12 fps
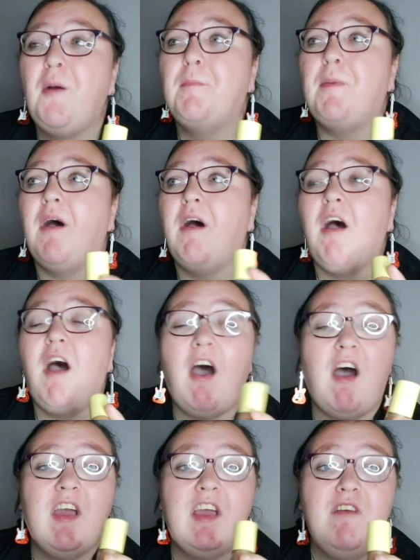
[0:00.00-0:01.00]
but
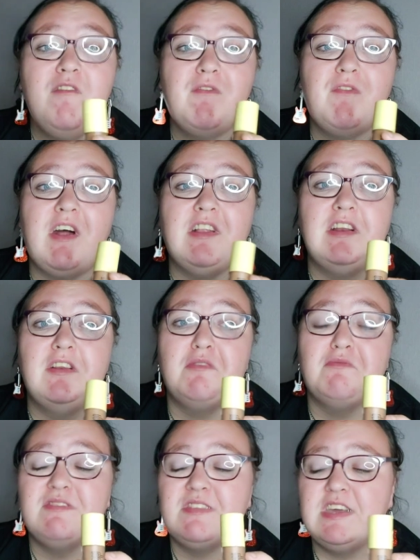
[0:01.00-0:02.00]
I fell in
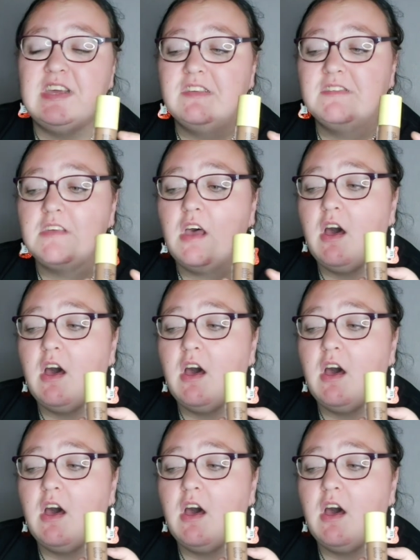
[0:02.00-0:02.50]
love with this.